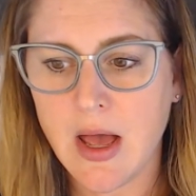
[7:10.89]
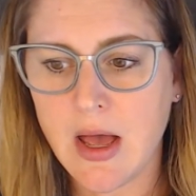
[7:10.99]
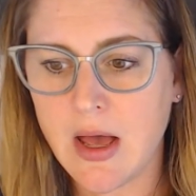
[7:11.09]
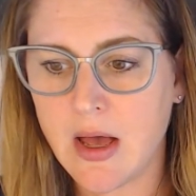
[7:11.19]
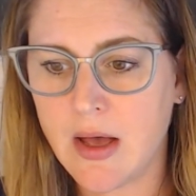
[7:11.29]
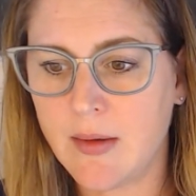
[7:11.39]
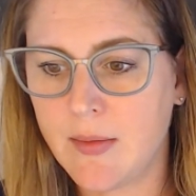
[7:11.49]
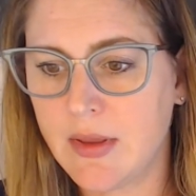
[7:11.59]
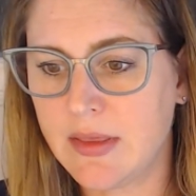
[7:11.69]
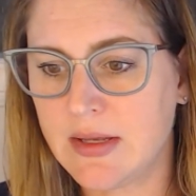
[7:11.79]

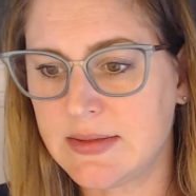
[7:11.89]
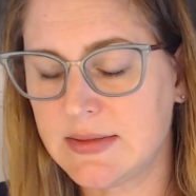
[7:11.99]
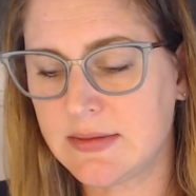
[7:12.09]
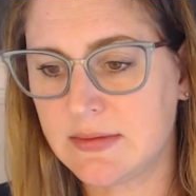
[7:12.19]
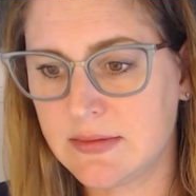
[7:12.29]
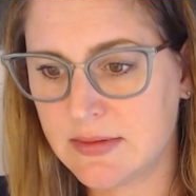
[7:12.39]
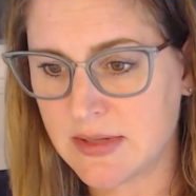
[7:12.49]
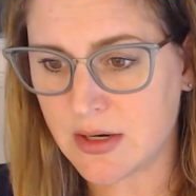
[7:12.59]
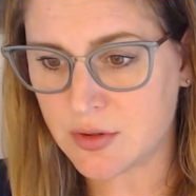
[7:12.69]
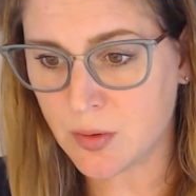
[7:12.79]
that's
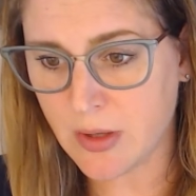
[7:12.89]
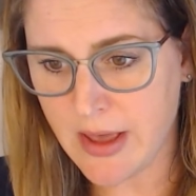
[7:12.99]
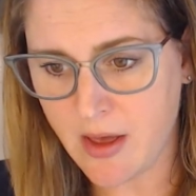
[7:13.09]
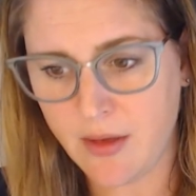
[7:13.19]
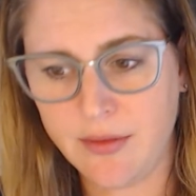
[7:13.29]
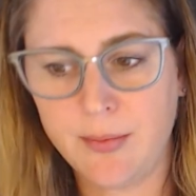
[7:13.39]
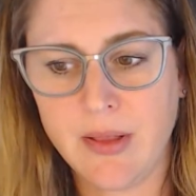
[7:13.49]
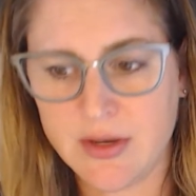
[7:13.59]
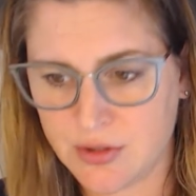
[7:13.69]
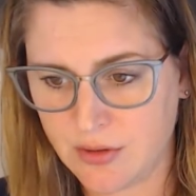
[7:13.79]
sexual health,
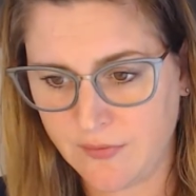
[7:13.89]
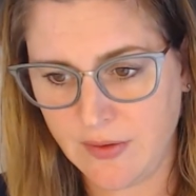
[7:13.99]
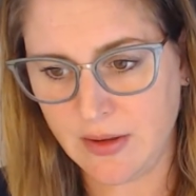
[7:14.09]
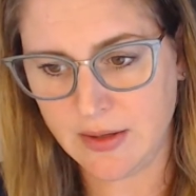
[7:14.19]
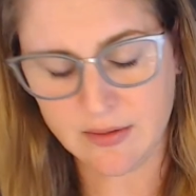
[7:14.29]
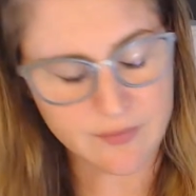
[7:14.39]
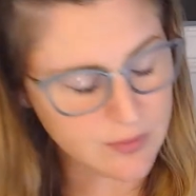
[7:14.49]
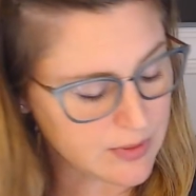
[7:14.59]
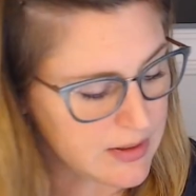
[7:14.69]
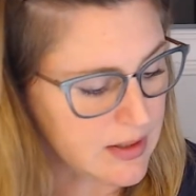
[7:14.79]
pleasure, feeling,
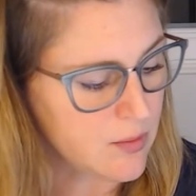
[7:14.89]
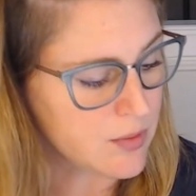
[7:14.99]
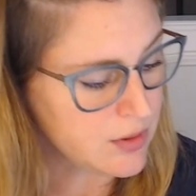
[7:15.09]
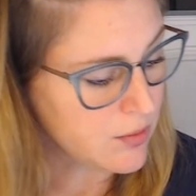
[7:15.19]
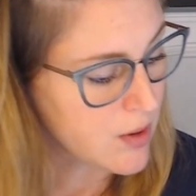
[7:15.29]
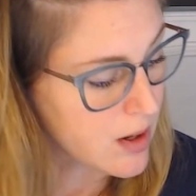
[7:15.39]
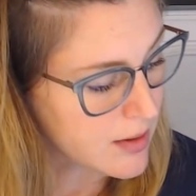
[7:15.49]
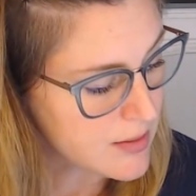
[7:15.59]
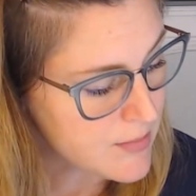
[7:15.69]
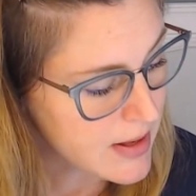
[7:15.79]
fluidity when you are
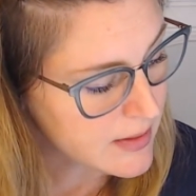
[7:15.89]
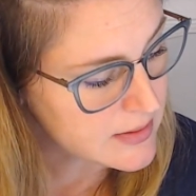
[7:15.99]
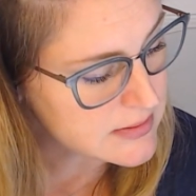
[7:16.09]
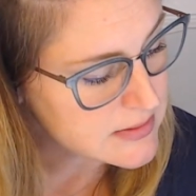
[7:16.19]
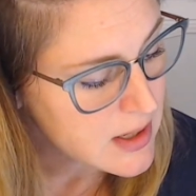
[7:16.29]
in balance.